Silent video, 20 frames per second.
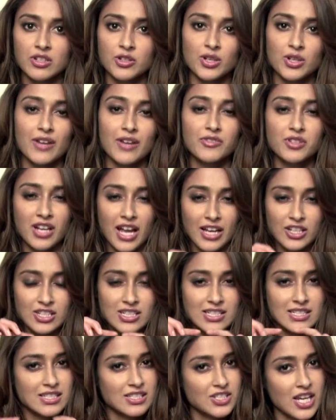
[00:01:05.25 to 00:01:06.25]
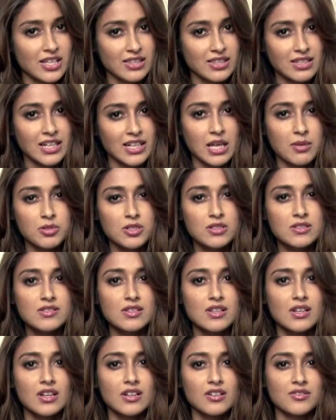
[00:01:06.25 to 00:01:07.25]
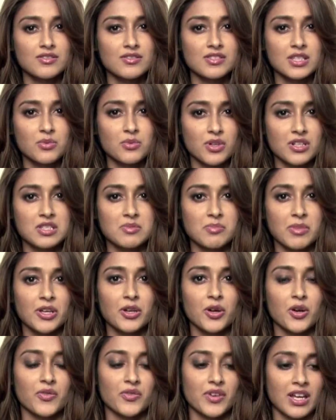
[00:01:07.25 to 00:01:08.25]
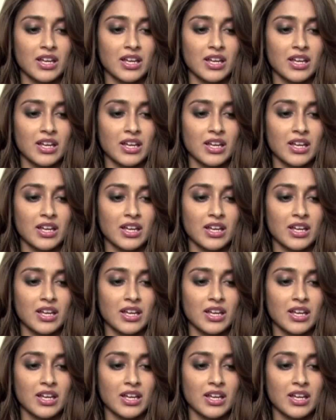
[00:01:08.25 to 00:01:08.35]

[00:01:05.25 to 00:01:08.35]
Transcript: You have to actually check the labels to see what it's made of.